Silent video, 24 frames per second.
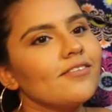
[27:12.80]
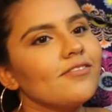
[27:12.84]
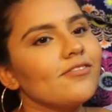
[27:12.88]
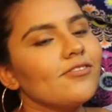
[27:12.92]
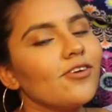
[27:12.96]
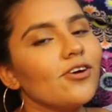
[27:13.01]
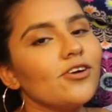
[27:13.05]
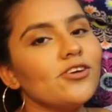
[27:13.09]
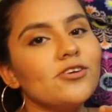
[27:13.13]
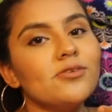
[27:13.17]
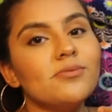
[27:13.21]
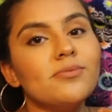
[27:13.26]

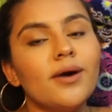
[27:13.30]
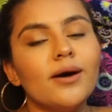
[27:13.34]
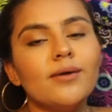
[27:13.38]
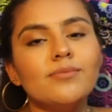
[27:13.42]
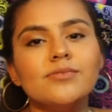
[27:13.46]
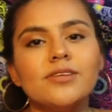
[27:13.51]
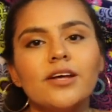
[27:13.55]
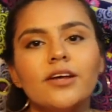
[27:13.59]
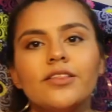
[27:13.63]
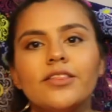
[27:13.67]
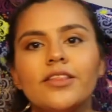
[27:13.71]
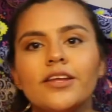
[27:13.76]
for all you
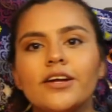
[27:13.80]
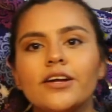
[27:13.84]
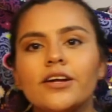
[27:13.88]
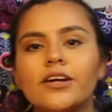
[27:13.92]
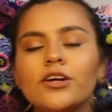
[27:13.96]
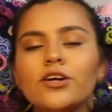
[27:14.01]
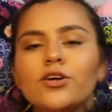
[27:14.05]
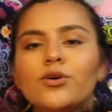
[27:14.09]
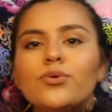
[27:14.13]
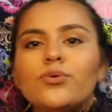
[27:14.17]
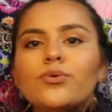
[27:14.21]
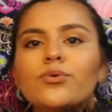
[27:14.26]
moms out
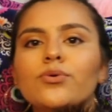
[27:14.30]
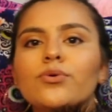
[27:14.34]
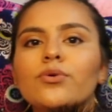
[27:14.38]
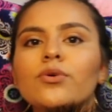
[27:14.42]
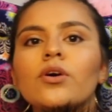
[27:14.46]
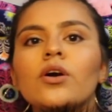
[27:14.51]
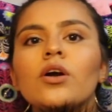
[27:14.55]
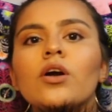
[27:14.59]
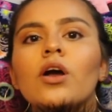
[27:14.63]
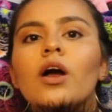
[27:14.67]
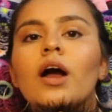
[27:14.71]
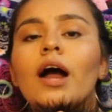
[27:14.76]
there
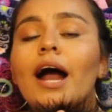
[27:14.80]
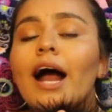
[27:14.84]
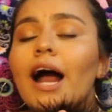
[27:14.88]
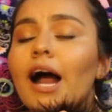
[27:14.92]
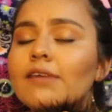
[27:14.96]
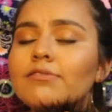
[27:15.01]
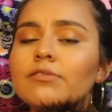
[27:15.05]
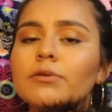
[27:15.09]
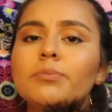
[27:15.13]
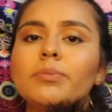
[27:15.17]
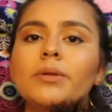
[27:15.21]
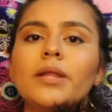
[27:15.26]
who
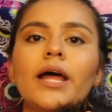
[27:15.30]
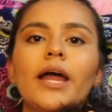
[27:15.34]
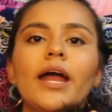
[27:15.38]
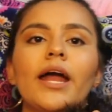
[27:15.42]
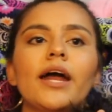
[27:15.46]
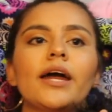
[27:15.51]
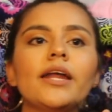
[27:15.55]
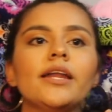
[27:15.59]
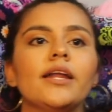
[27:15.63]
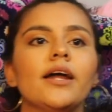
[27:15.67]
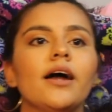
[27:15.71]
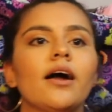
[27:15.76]
have a
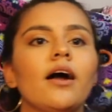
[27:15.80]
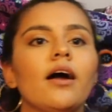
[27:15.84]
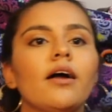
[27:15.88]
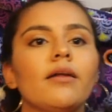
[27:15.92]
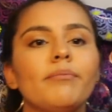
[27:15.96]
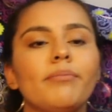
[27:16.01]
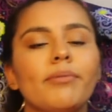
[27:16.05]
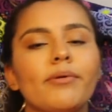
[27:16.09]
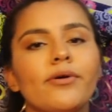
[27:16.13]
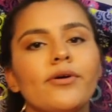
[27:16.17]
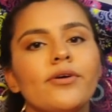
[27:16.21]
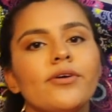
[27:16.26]
plan
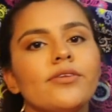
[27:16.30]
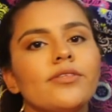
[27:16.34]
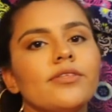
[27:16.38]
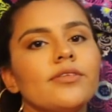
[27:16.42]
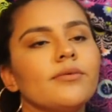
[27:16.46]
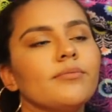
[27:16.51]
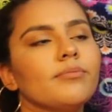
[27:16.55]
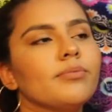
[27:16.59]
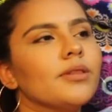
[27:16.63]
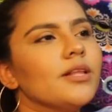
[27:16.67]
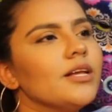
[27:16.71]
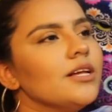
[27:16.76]
on birth,
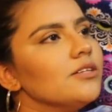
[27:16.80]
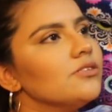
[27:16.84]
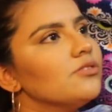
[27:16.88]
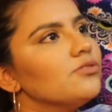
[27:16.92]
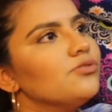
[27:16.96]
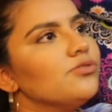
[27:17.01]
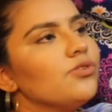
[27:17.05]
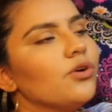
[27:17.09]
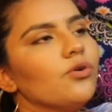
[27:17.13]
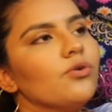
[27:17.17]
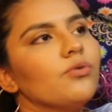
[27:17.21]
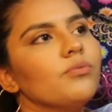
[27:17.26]
please
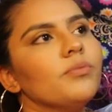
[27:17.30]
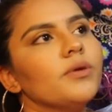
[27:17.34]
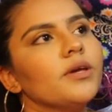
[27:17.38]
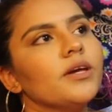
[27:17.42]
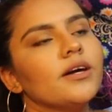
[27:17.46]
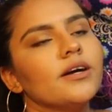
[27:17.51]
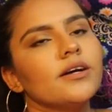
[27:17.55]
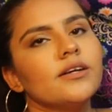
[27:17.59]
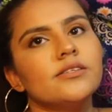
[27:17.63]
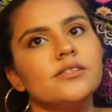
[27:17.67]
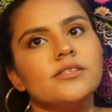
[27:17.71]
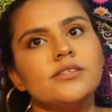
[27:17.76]
don't,
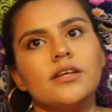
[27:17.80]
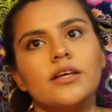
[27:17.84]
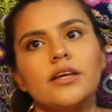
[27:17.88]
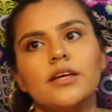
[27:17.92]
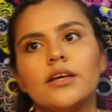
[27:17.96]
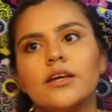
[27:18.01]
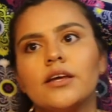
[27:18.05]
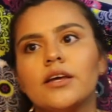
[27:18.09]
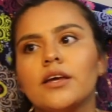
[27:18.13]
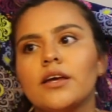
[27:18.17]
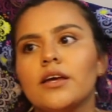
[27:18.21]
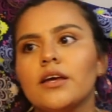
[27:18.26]
because,
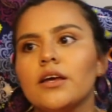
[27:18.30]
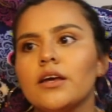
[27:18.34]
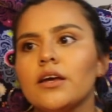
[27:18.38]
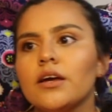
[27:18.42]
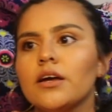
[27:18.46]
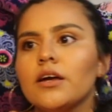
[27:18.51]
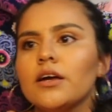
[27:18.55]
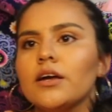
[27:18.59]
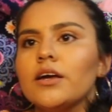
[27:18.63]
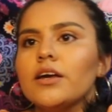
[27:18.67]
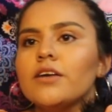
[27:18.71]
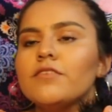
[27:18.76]
like,
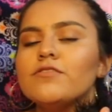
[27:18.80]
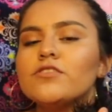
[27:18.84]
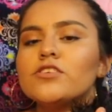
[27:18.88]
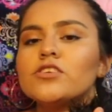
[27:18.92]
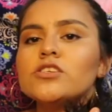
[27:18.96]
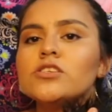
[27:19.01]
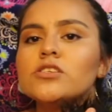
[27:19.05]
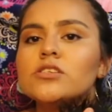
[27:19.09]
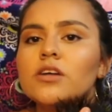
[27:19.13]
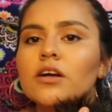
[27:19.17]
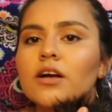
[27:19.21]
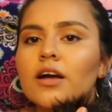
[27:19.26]
if you're
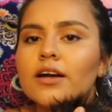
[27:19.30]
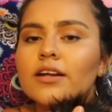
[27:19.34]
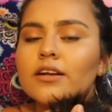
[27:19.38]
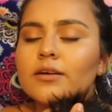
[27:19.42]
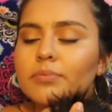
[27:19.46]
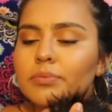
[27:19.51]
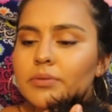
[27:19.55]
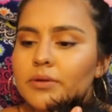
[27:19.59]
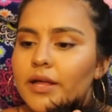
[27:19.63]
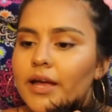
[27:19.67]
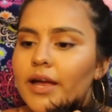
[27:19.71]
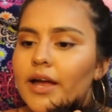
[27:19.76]
stuck on
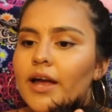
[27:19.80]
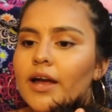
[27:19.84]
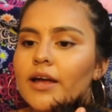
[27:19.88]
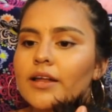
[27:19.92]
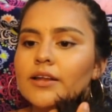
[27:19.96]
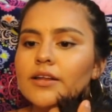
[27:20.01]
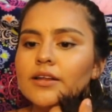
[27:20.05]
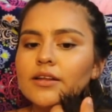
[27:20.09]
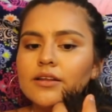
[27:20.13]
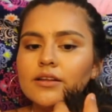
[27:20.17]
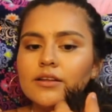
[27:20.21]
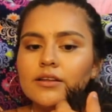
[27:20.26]
a
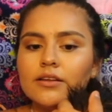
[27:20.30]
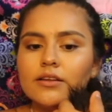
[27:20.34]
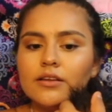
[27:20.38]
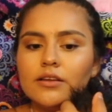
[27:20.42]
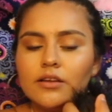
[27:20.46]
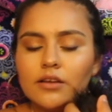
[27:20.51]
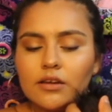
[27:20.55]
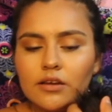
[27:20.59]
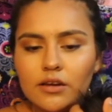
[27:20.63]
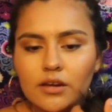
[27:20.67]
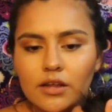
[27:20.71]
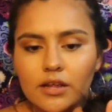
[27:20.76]
plan
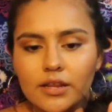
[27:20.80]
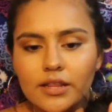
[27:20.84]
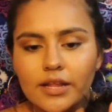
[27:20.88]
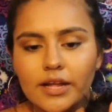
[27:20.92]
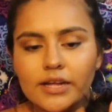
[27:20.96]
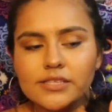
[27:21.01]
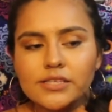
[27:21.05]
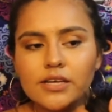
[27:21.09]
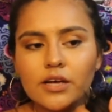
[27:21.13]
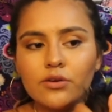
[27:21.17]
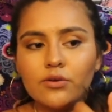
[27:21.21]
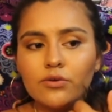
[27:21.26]
and
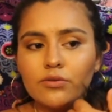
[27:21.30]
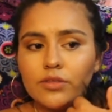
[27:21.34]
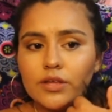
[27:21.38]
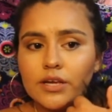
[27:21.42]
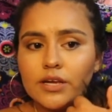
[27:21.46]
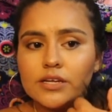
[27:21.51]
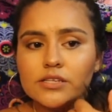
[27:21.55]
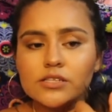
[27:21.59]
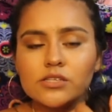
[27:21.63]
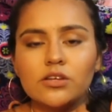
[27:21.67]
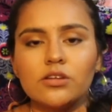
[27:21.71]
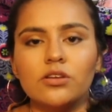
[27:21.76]
that's how you
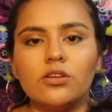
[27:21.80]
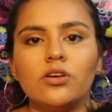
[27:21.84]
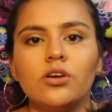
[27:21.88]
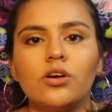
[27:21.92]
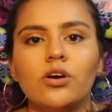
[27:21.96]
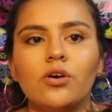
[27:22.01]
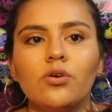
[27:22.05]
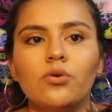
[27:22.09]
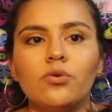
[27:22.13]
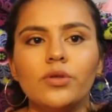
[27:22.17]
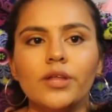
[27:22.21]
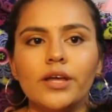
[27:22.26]
think it's gonna
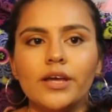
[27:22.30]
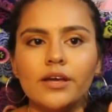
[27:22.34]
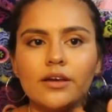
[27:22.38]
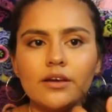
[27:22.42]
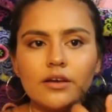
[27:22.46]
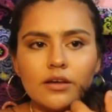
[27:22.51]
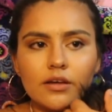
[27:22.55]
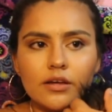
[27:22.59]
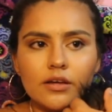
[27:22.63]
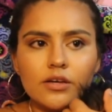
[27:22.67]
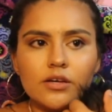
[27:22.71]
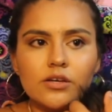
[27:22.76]
go,
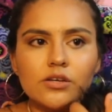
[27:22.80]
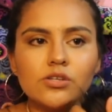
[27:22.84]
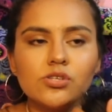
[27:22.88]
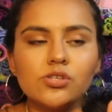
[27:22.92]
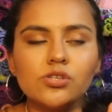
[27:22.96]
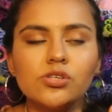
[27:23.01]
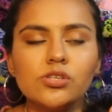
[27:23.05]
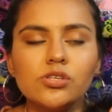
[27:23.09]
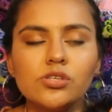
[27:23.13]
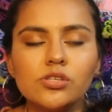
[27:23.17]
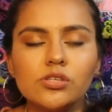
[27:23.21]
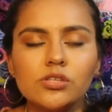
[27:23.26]
like,
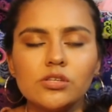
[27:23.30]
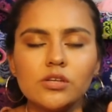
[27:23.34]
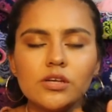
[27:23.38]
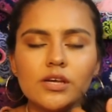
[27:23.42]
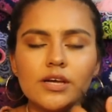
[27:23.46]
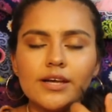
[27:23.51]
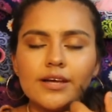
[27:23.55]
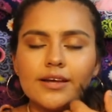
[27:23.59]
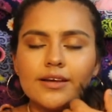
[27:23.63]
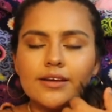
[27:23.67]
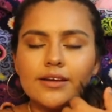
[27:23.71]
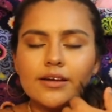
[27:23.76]
just,
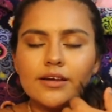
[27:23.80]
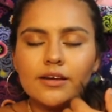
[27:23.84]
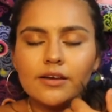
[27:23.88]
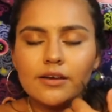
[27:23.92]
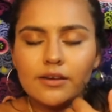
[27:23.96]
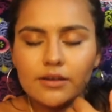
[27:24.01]
it,